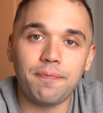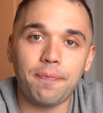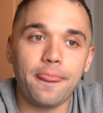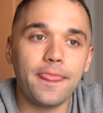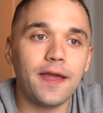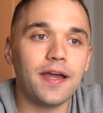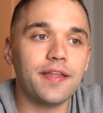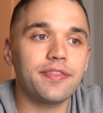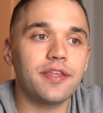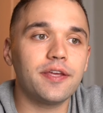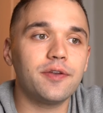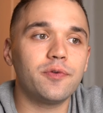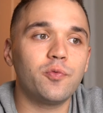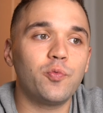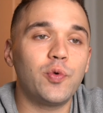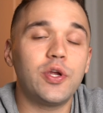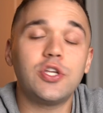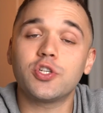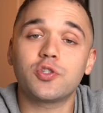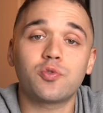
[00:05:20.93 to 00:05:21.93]
Not that
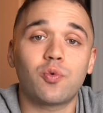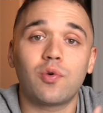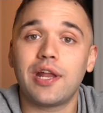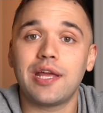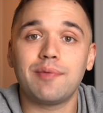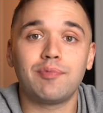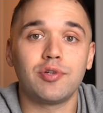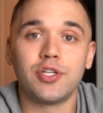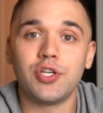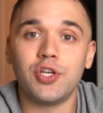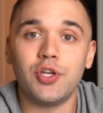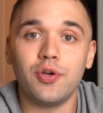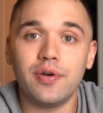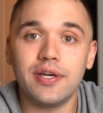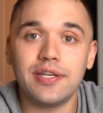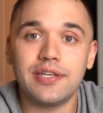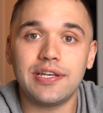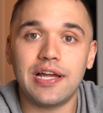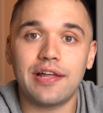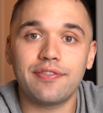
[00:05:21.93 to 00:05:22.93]
we just weren't able to do
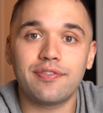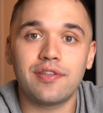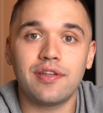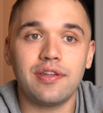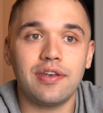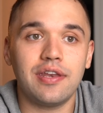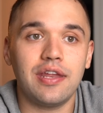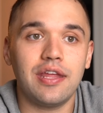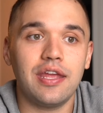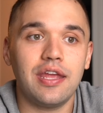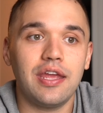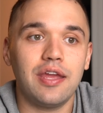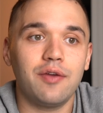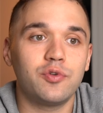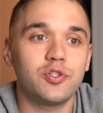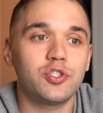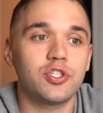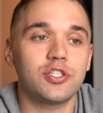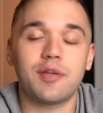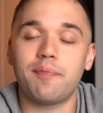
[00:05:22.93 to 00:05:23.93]
it, not that it
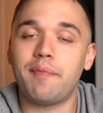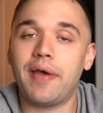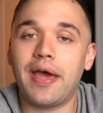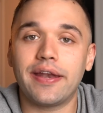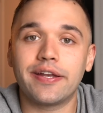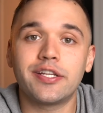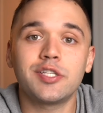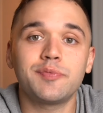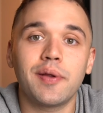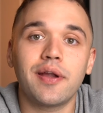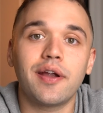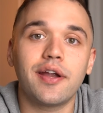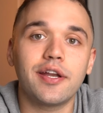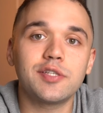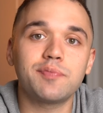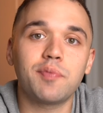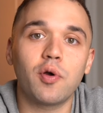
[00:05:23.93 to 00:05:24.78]
was just a bad experience,